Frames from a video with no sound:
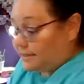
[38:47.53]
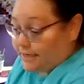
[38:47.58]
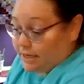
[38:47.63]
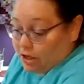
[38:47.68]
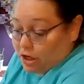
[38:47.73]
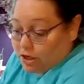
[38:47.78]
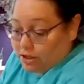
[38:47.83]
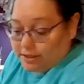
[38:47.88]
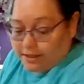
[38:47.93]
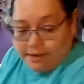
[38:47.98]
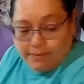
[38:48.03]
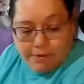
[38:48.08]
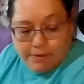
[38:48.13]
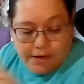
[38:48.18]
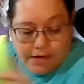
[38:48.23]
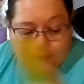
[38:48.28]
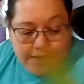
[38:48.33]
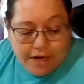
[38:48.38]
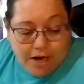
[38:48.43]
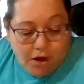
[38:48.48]
So I looked, I
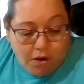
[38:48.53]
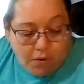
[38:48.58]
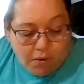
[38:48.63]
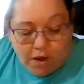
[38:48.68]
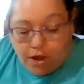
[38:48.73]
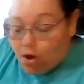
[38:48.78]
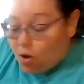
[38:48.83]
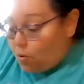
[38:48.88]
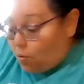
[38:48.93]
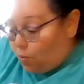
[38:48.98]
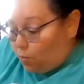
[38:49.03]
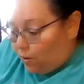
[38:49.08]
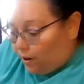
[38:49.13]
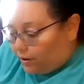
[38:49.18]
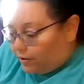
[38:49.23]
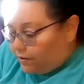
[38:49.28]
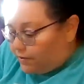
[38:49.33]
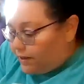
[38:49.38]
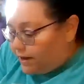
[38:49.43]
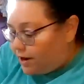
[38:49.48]
wanted to know,
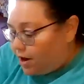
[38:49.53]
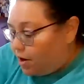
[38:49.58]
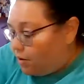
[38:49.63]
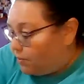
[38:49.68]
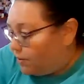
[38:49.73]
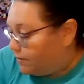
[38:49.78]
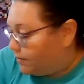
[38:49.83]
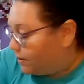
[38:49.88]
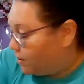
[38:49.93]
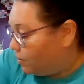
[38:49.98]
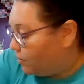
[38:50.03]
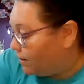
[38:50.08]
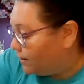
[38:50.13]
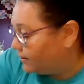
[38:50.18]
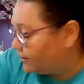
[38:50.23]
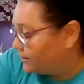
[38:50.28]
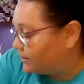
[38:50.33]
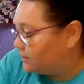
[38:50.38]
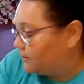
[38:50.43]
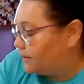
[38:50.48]
where do they go?
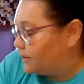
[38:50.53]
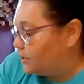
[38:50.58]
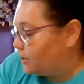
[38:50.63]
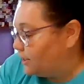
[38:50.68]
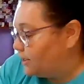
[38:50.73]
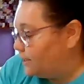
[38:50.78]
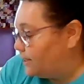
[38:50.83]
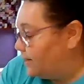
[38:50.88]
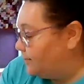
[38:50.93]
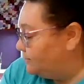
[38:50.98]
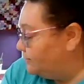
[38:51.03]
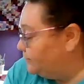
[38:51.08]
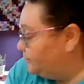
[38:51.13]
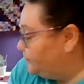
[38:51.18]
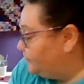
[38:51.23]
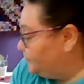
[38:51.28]
So I checked it out.